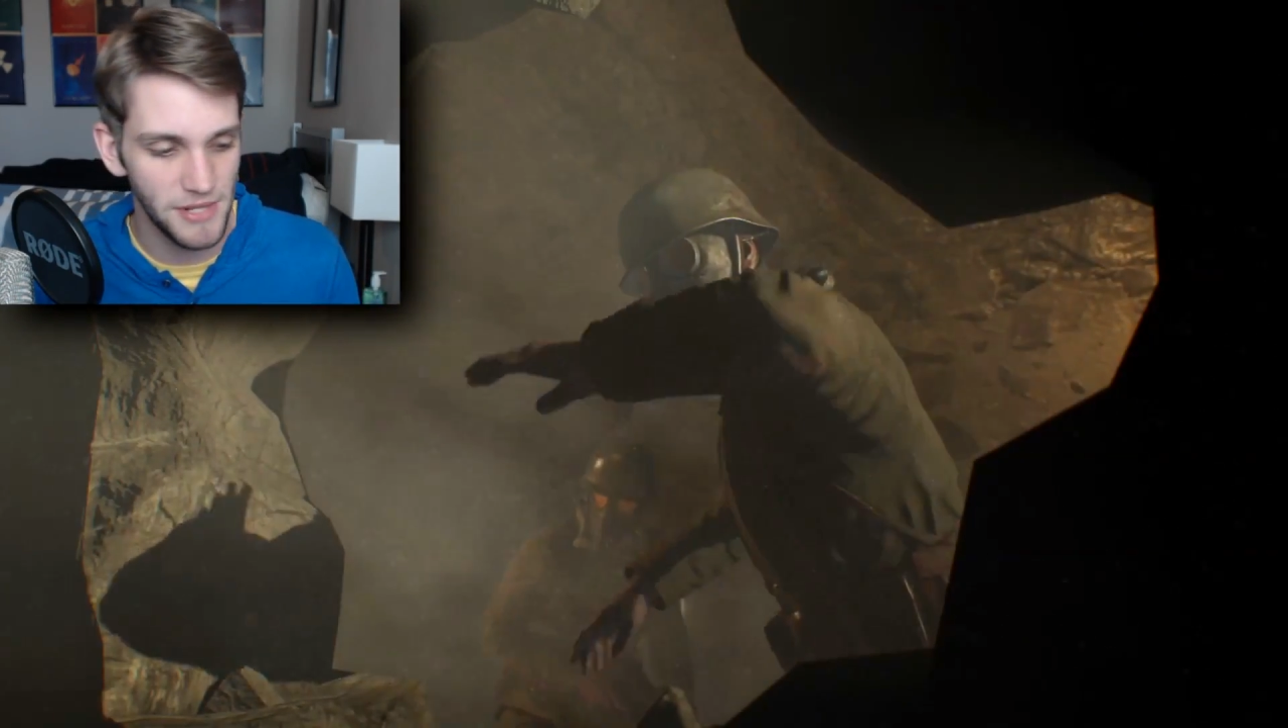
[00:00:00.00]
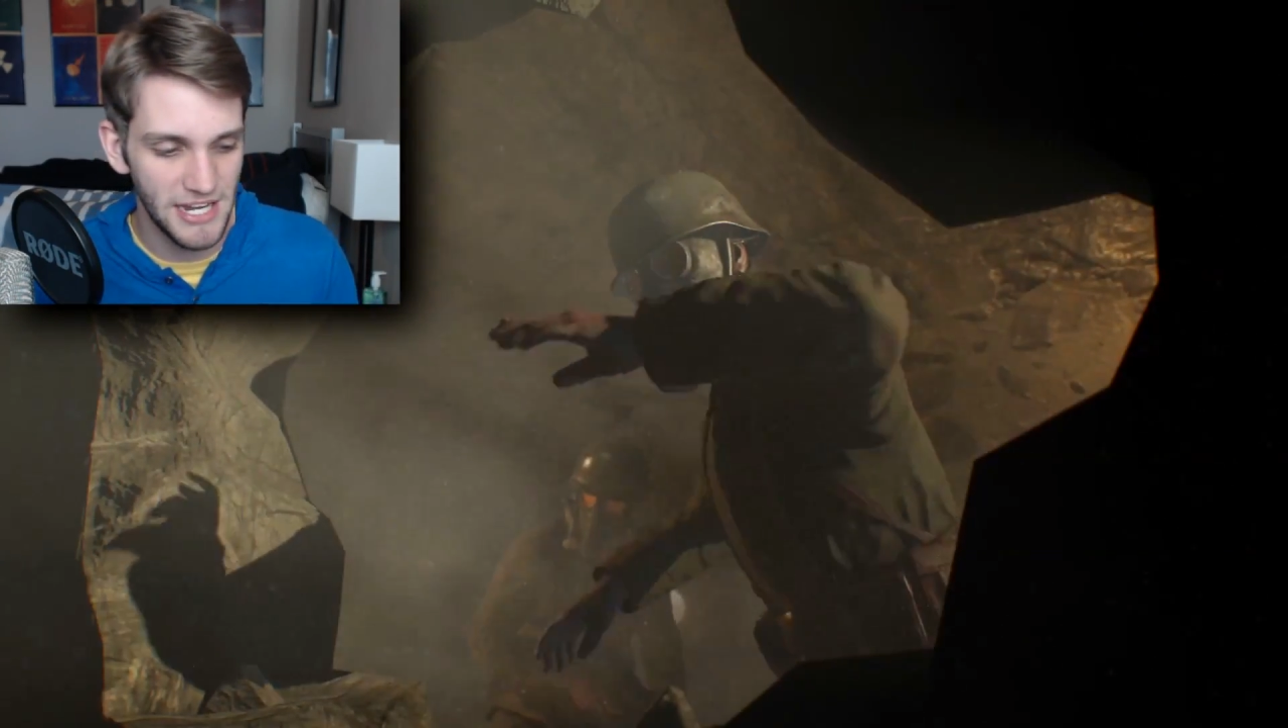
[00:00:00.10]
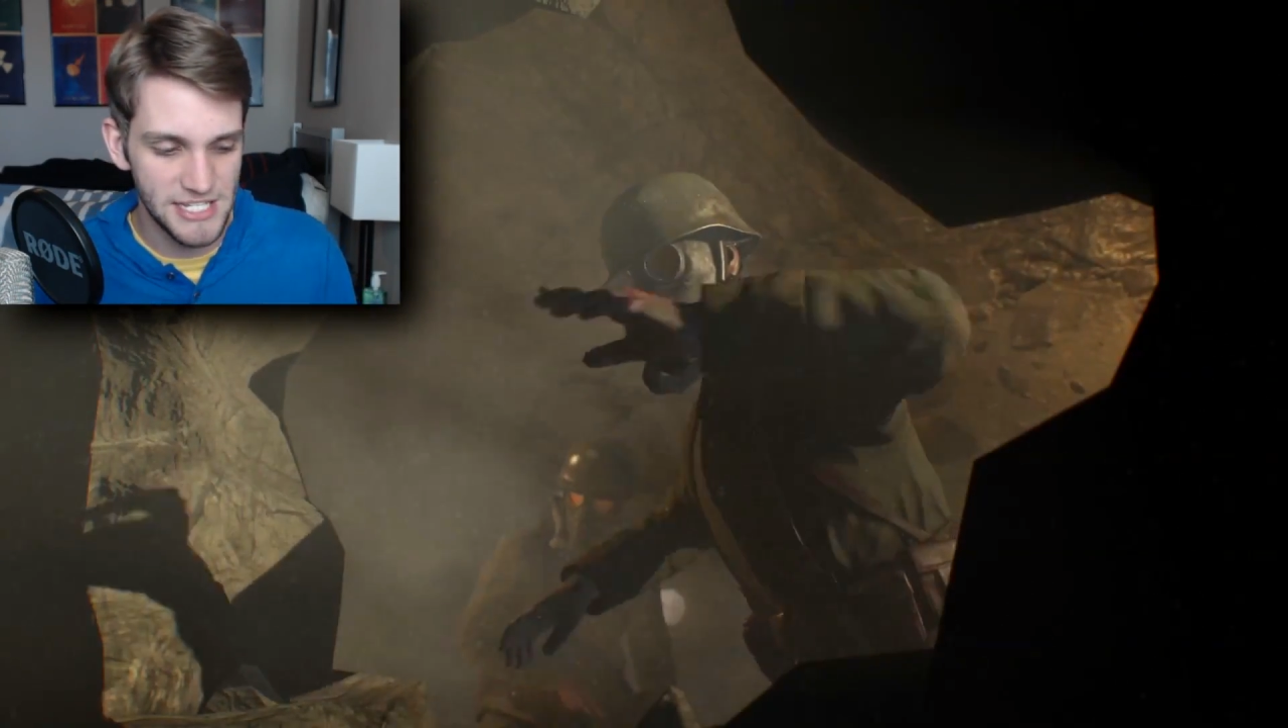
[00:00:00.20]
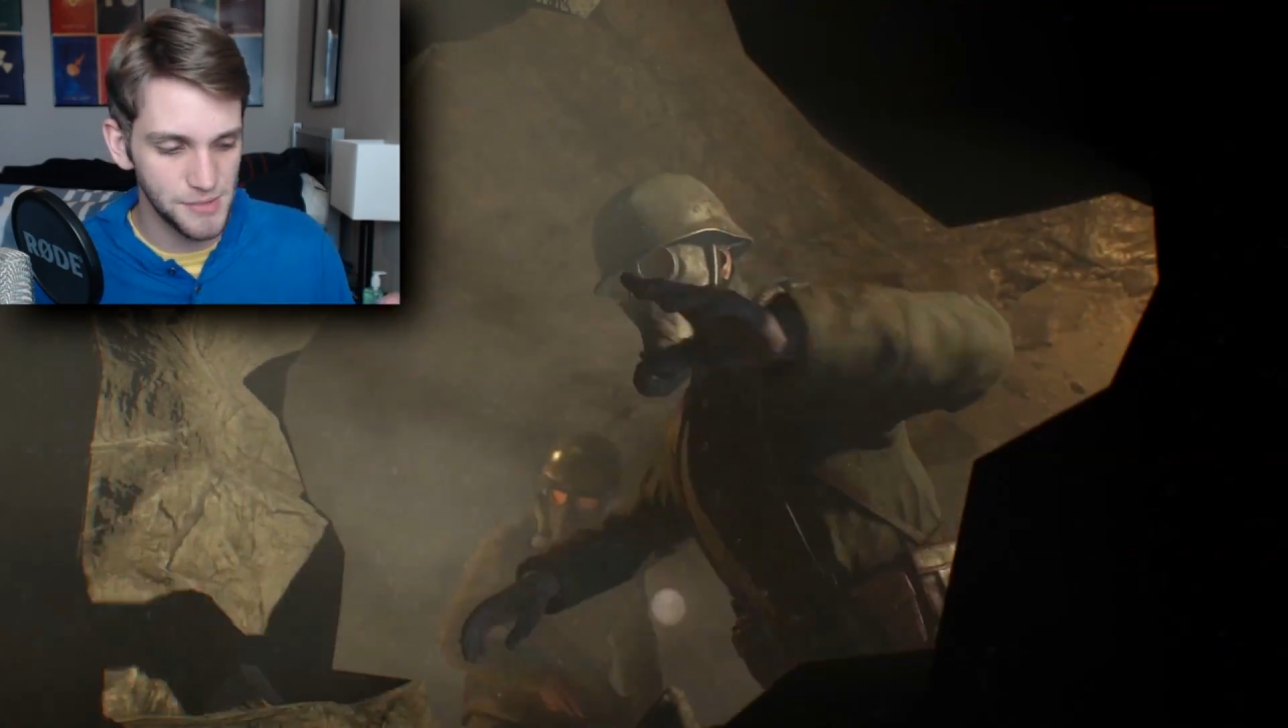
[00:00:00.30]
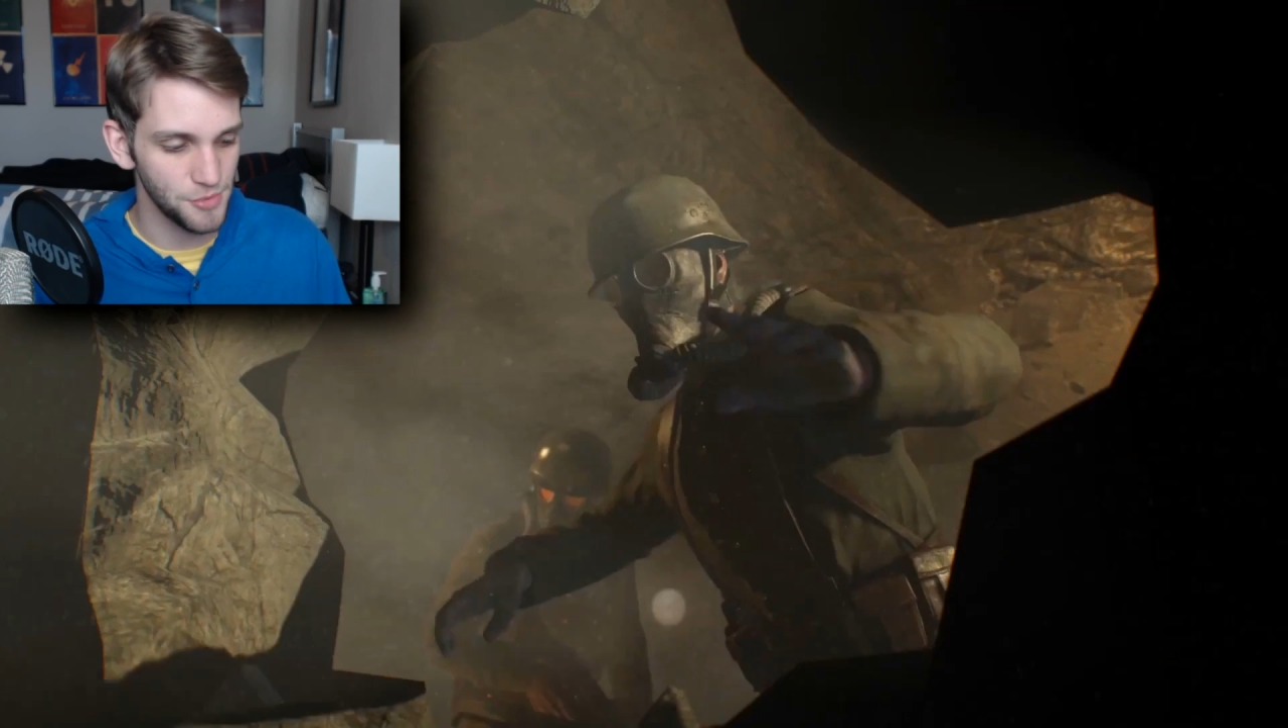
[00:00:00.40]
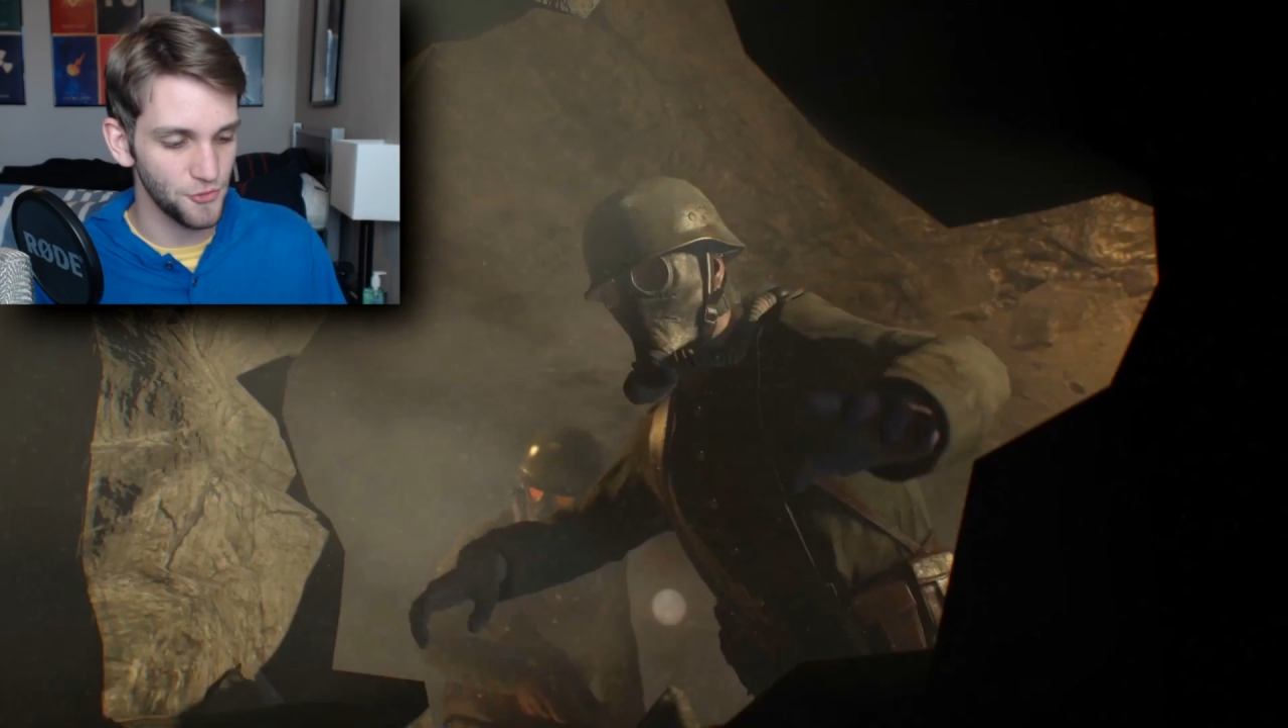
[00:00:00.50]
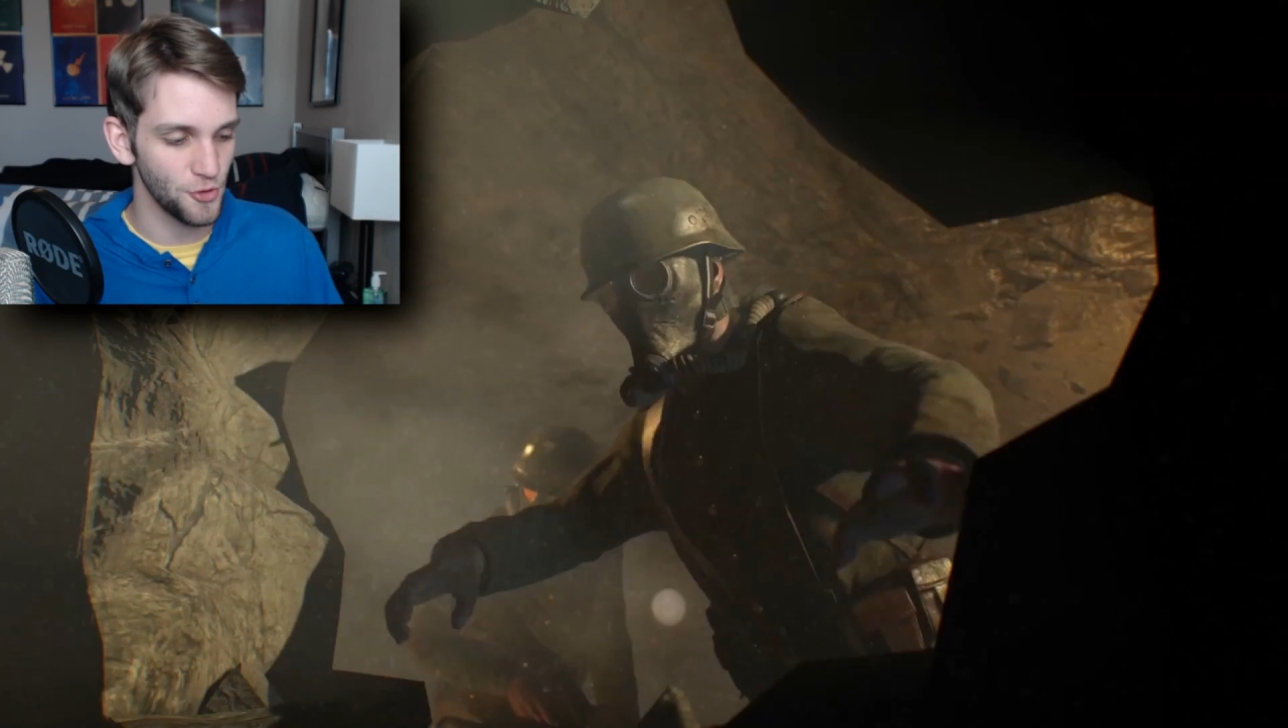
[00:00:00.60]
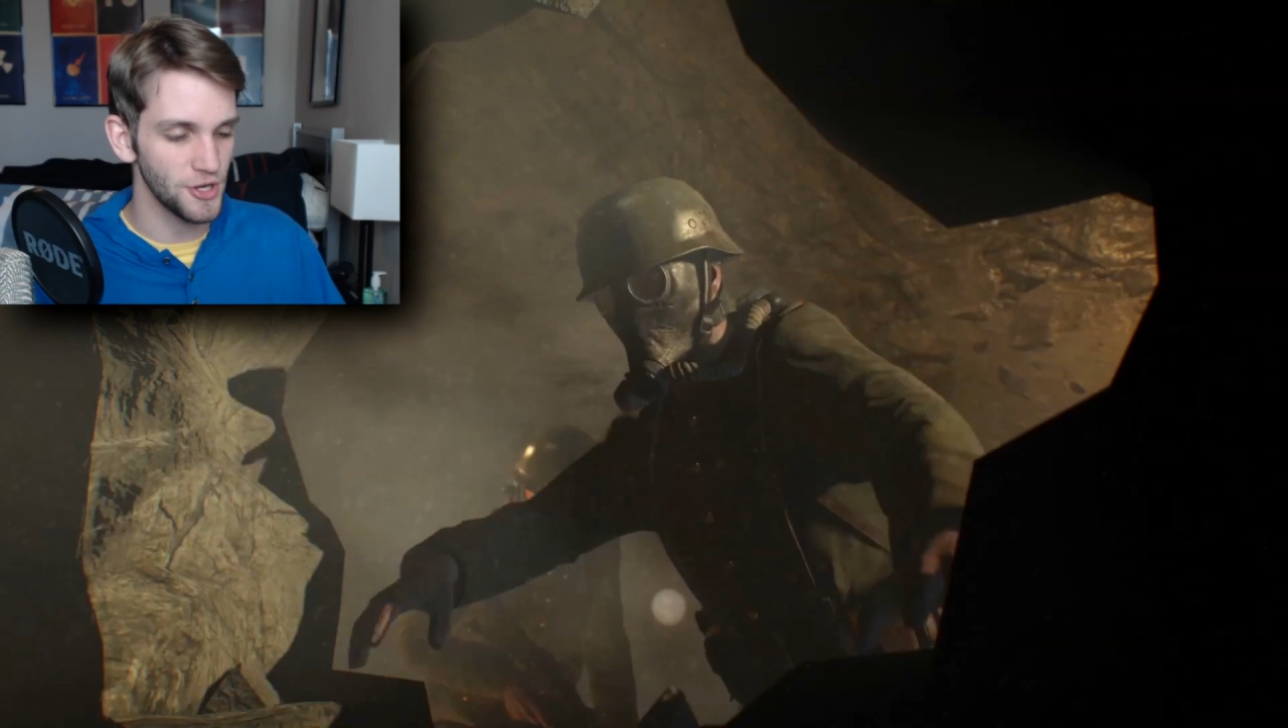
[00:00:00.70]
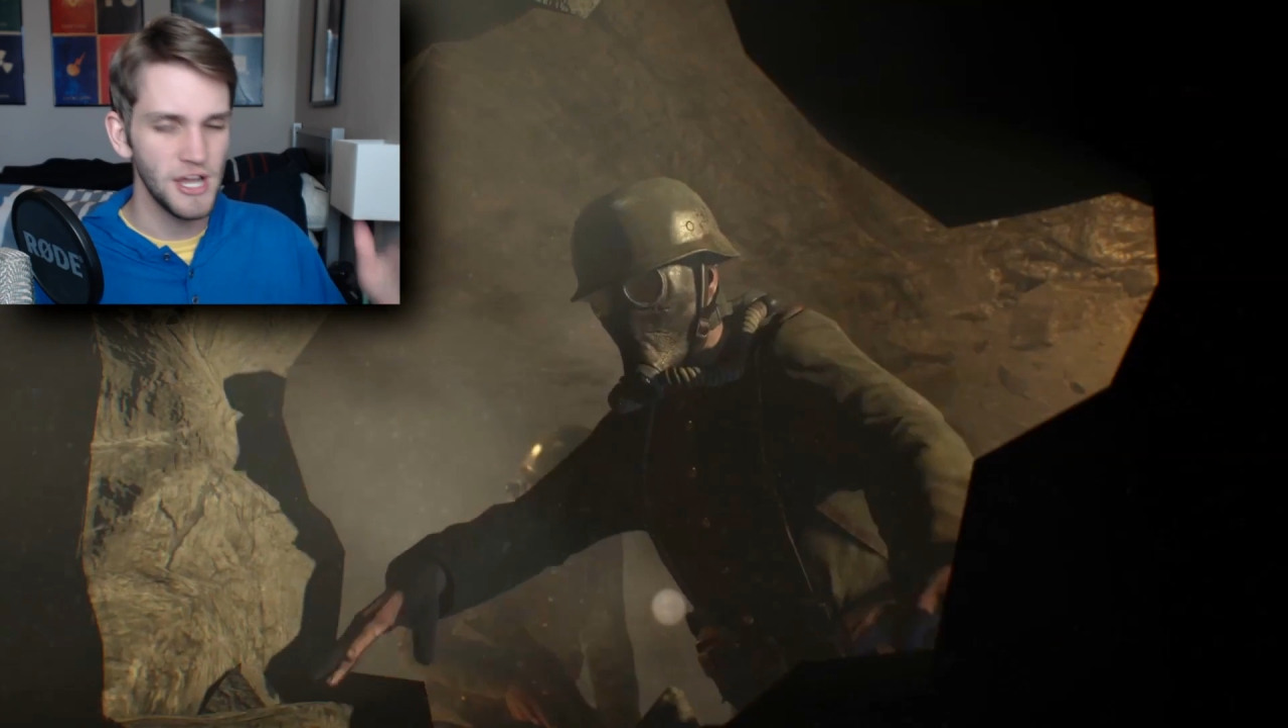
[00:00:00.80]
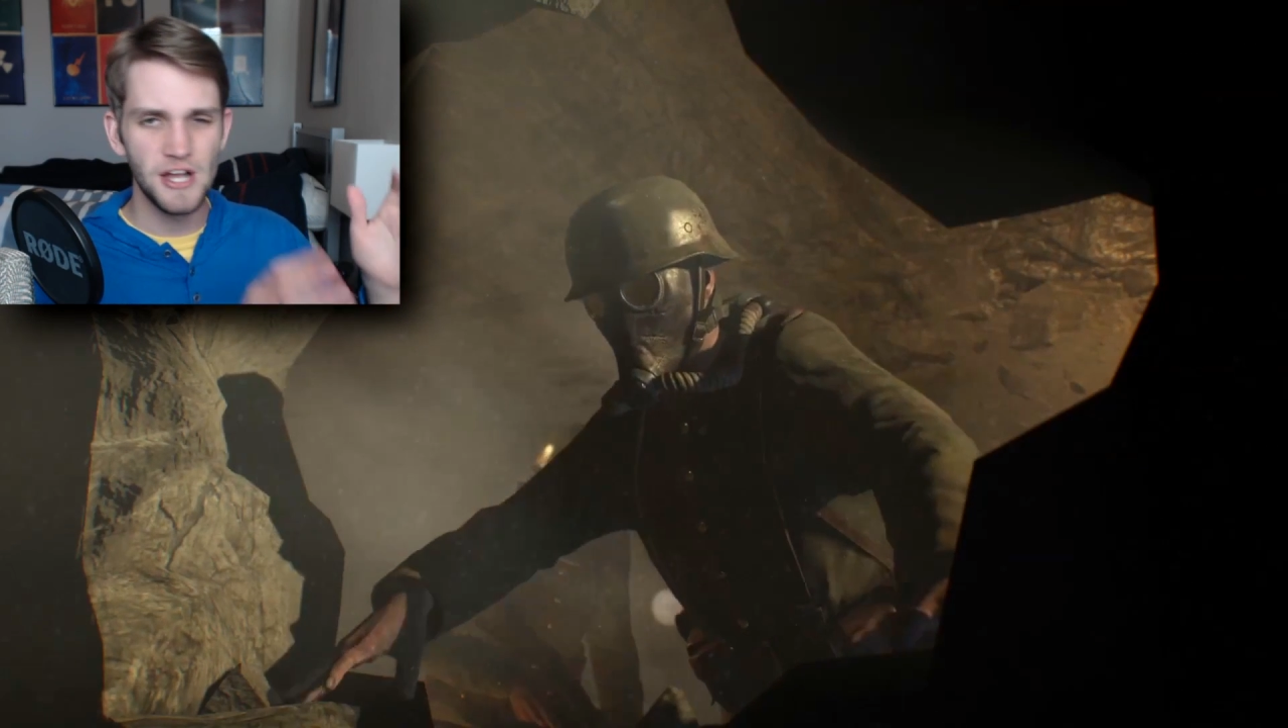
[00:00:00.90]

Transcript: Like I said before,